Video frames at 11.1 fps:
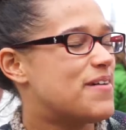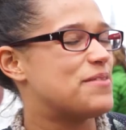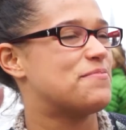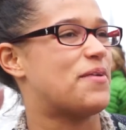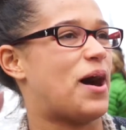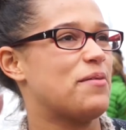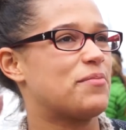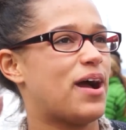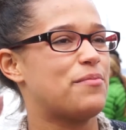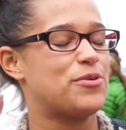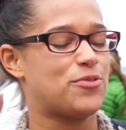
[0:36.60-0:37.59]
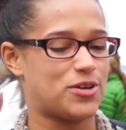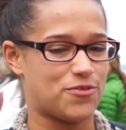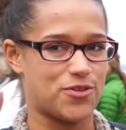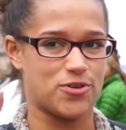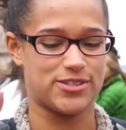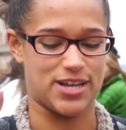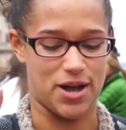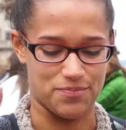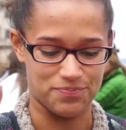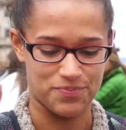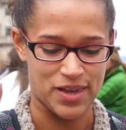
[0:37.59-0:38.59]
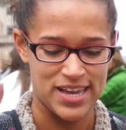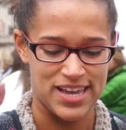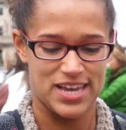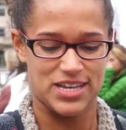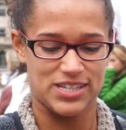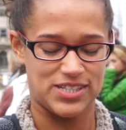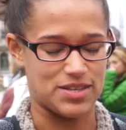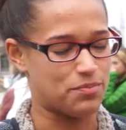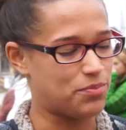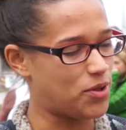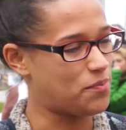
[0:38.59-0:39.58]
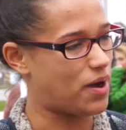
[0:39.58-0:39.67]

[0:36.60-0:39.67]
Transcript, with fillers: My mom got me one of those um, cymbal